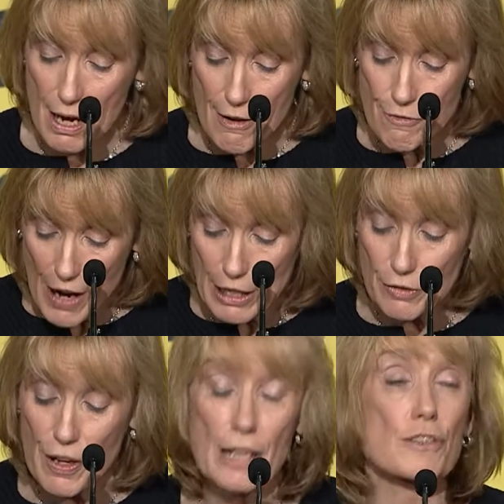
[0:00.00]
of
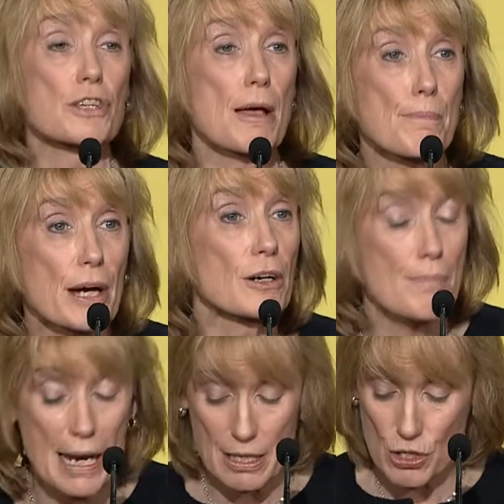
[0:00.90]
firefighters and
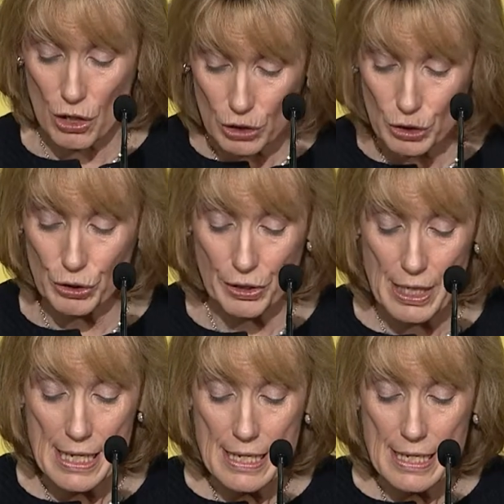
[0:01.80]
paramedics are heard